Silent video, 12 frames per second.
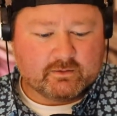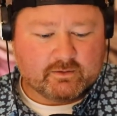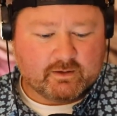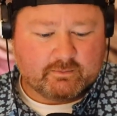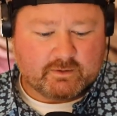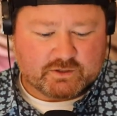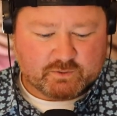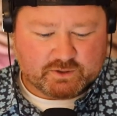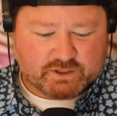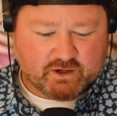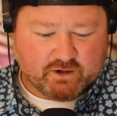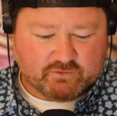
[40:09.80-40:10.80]
going to switch
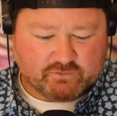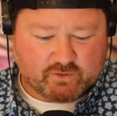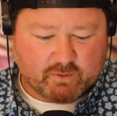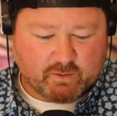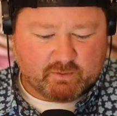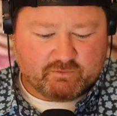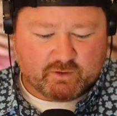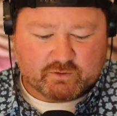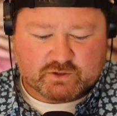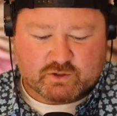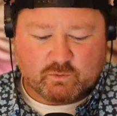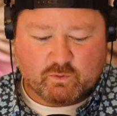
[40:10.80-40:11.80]
gears for a moment, folks.
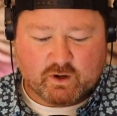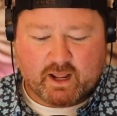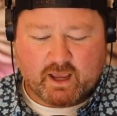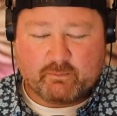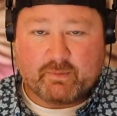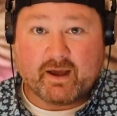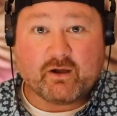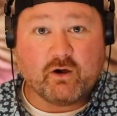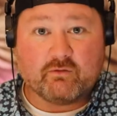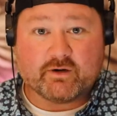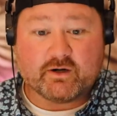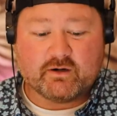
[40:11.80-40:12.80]
We're going to head back over